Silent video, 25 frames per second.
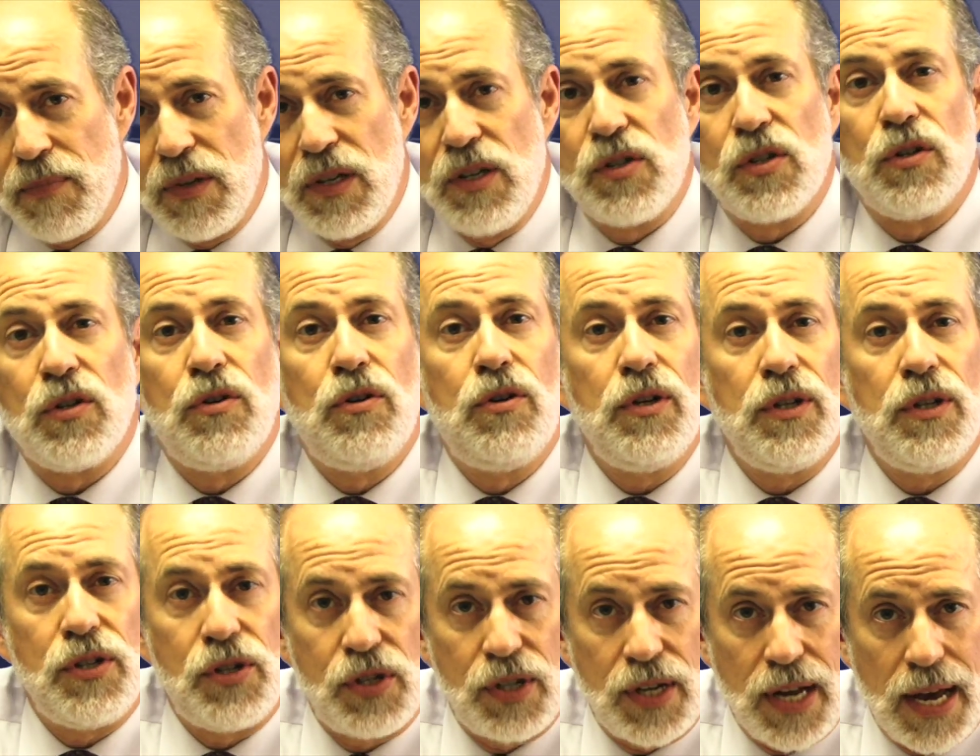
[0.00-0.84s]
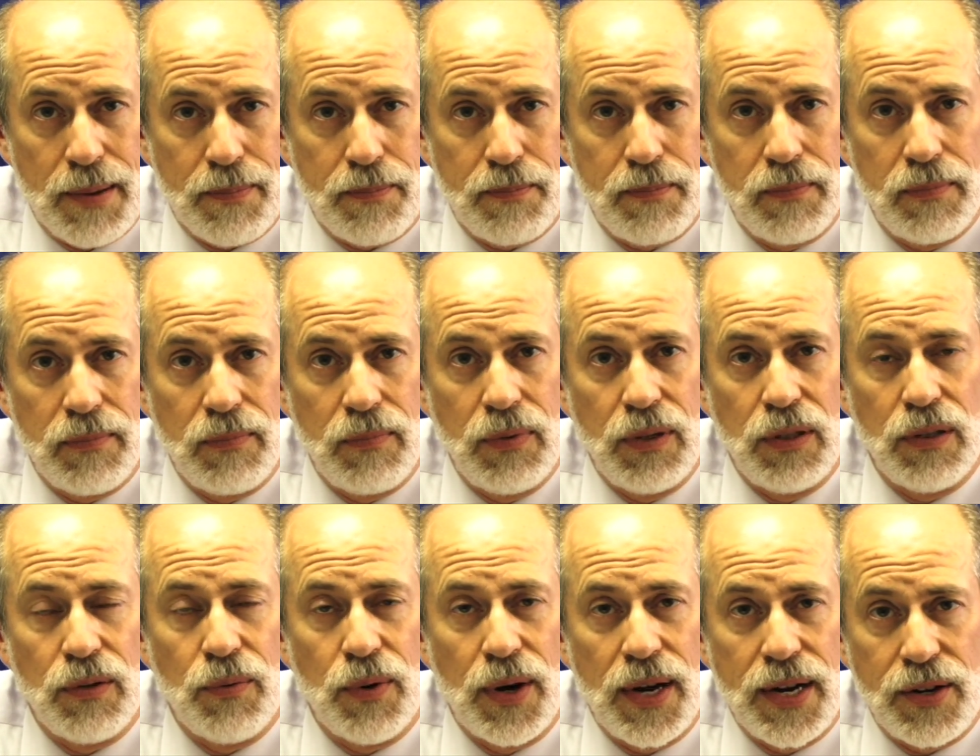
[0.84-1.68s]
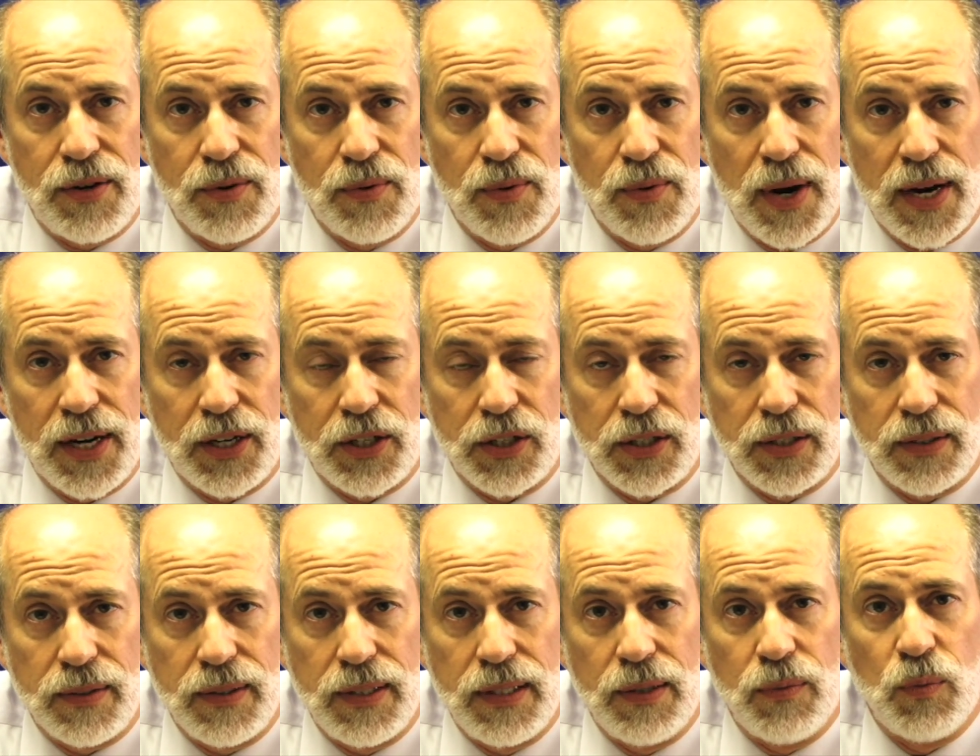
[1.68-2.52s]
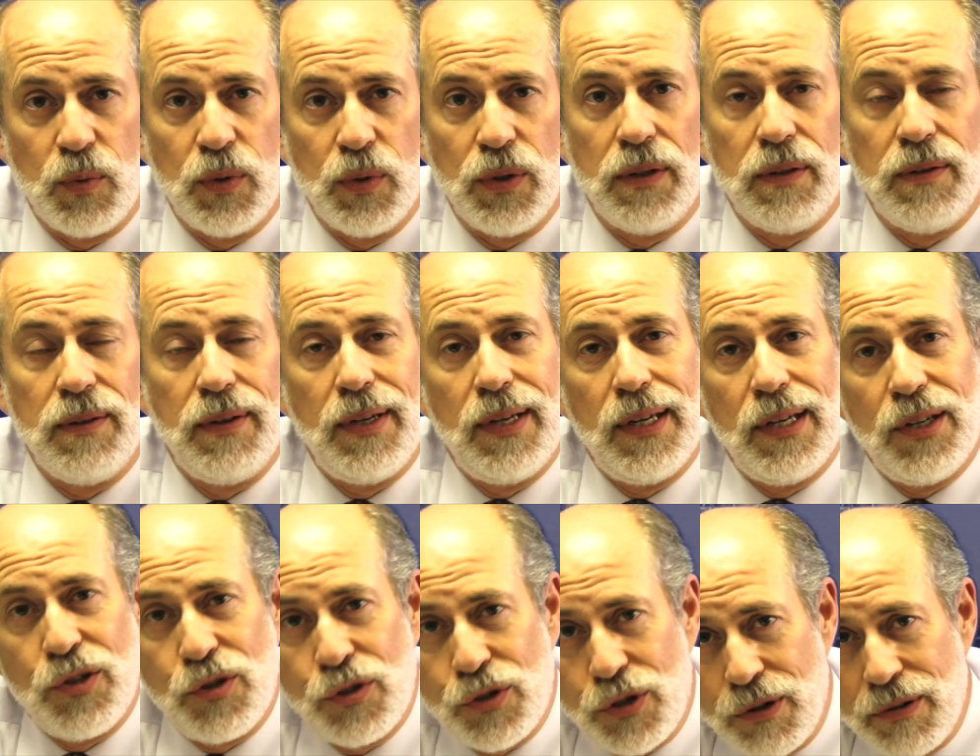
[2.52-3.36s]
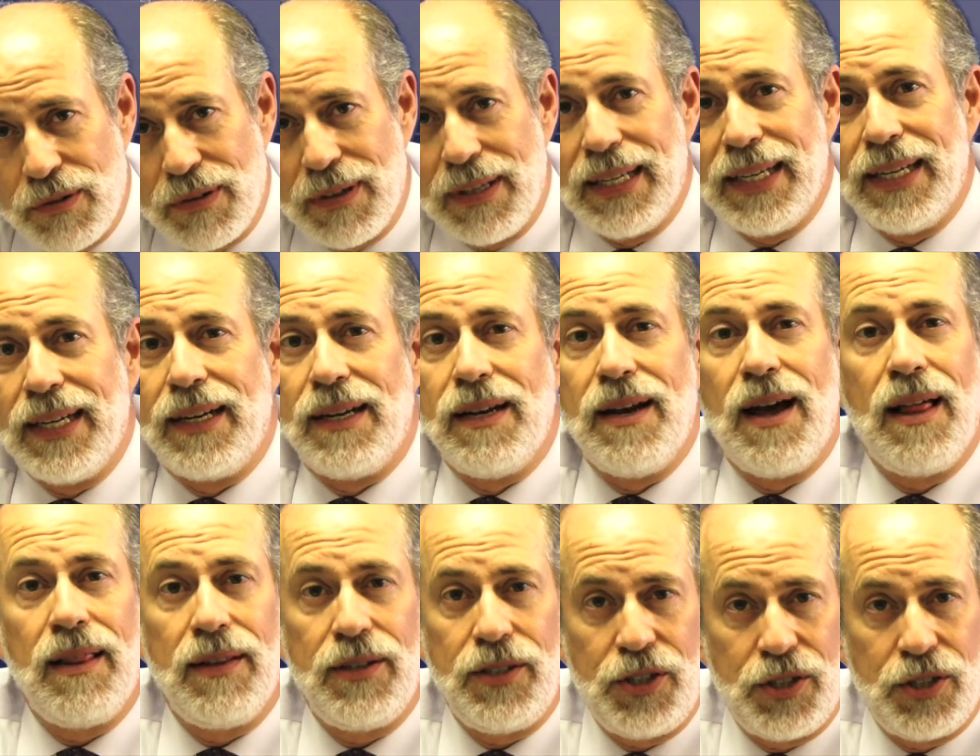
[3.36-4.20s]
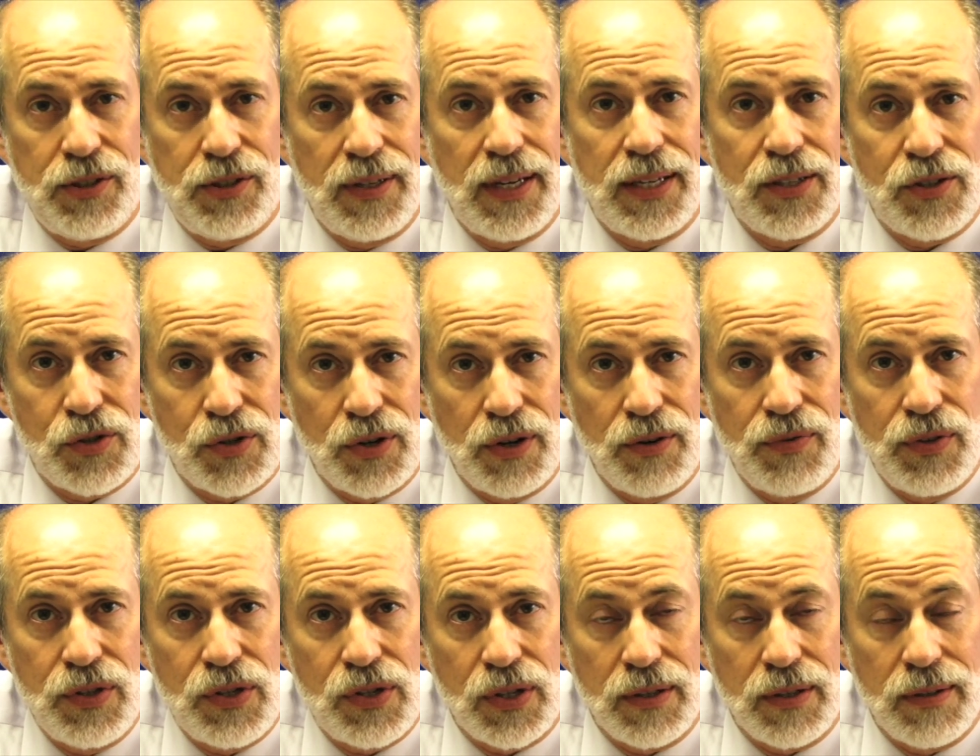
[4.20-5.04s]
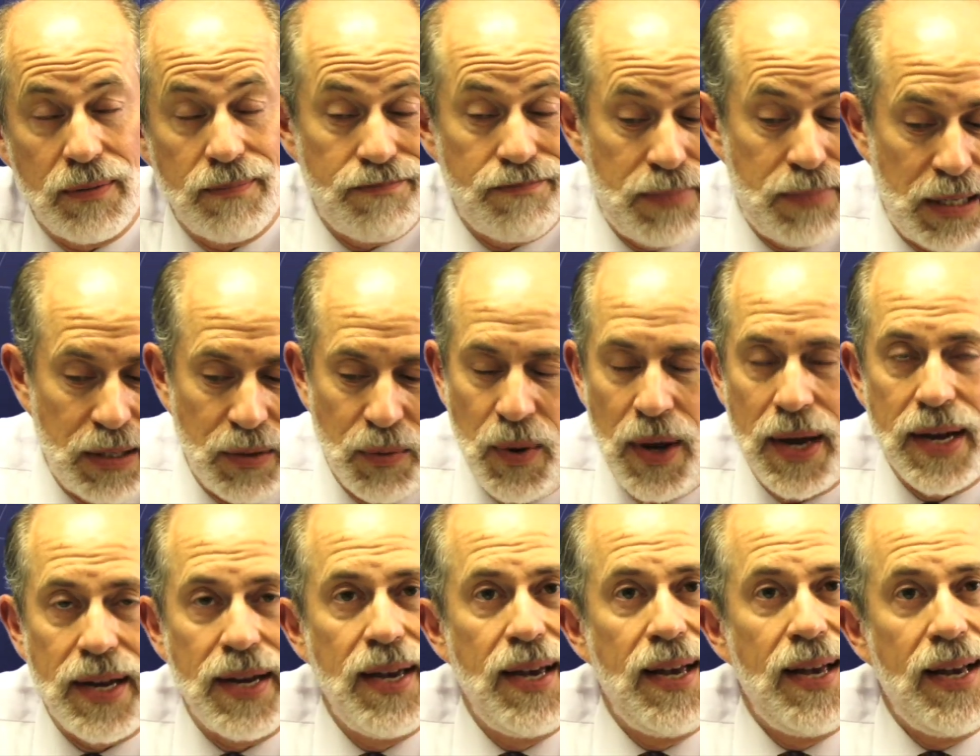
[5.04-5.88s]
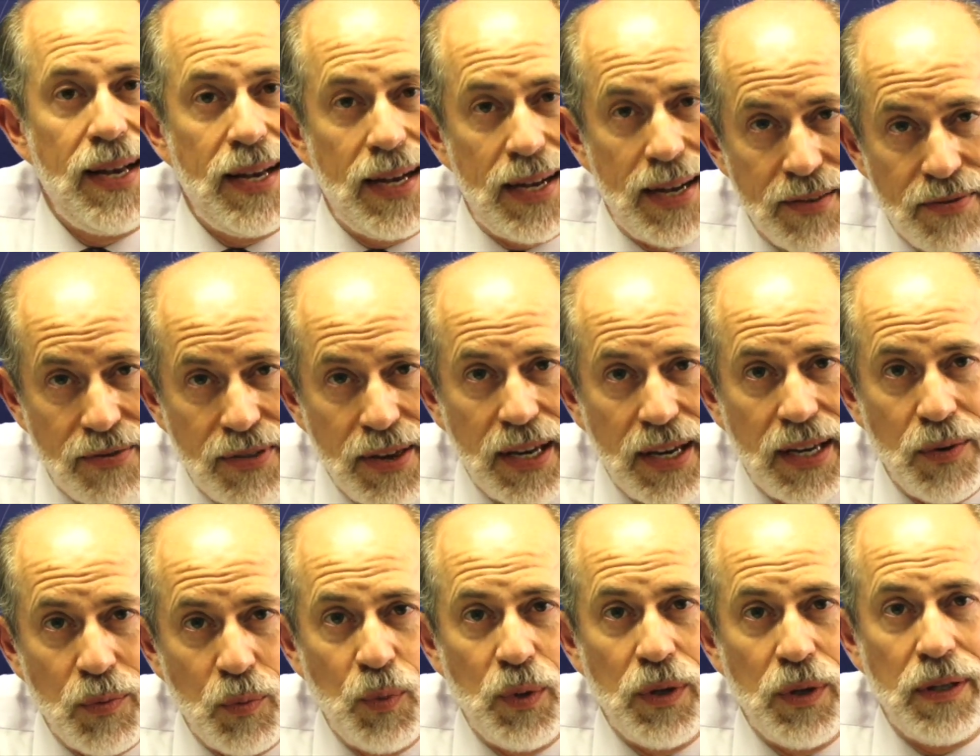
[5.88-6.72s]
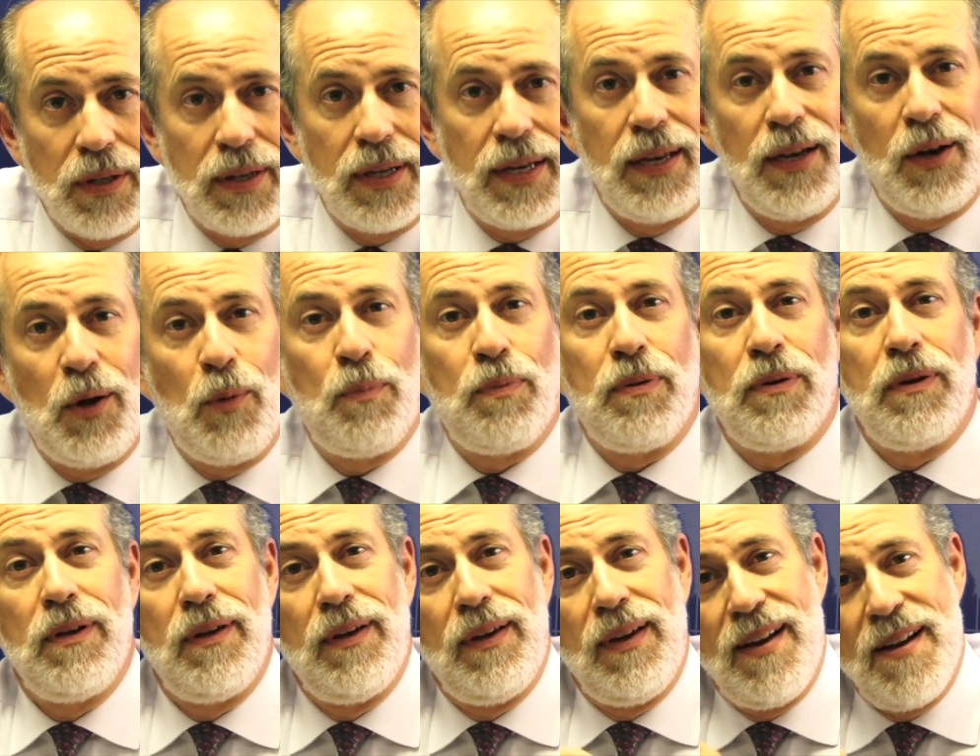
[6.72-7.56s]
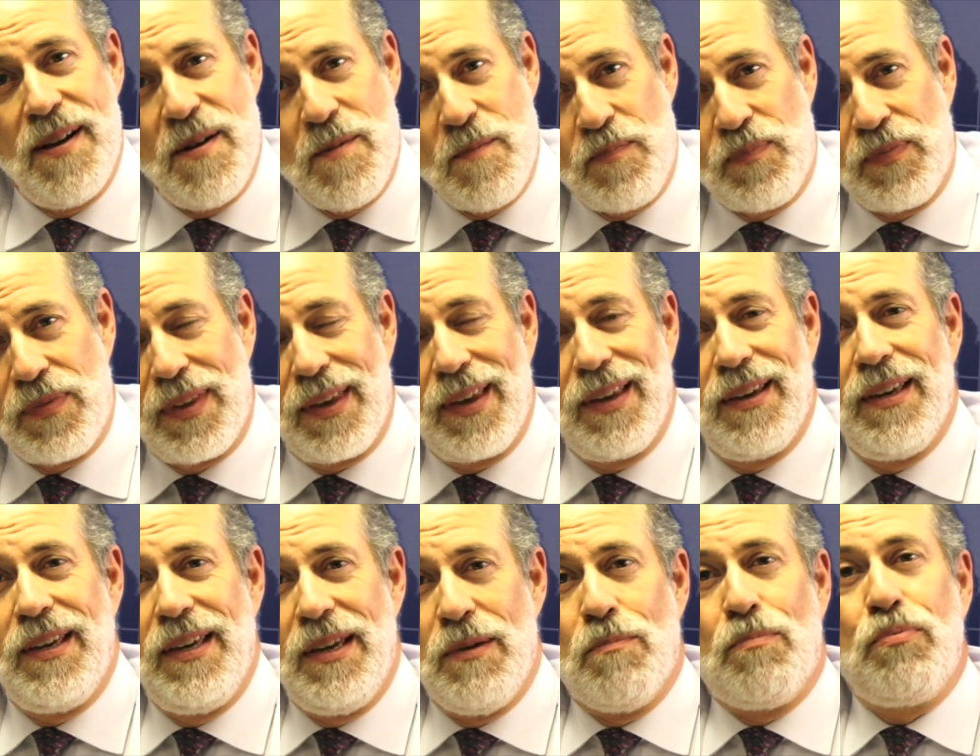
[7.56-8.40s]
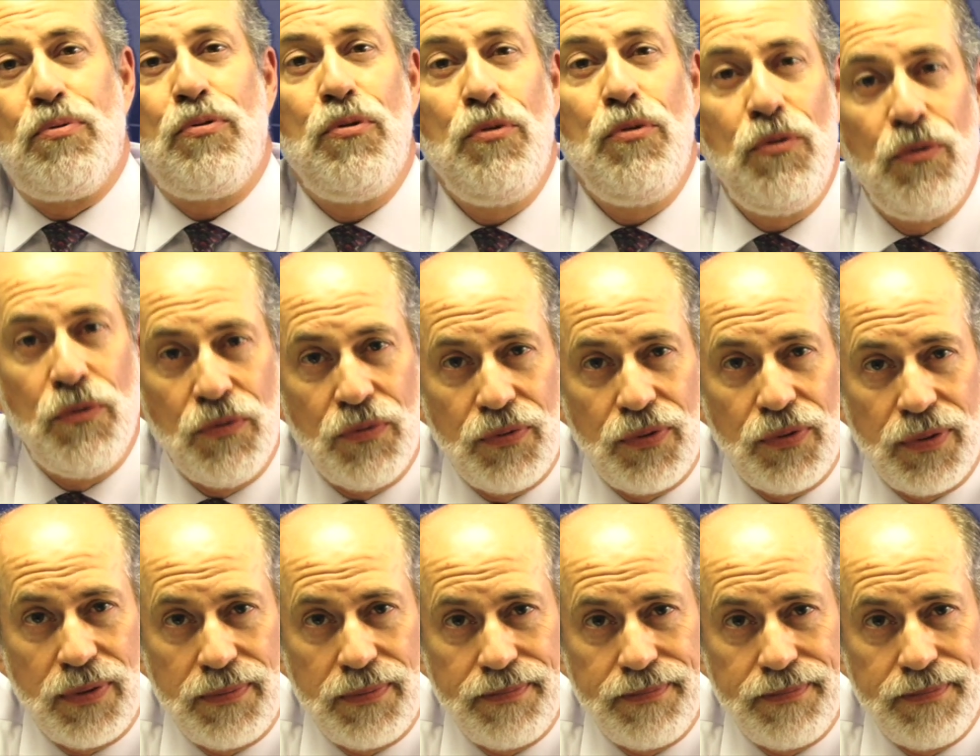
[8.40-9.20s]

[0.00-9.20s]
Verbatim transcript: is a good step in the right direction. It will certainly acknowledge that service, and by the way, I think it will help improve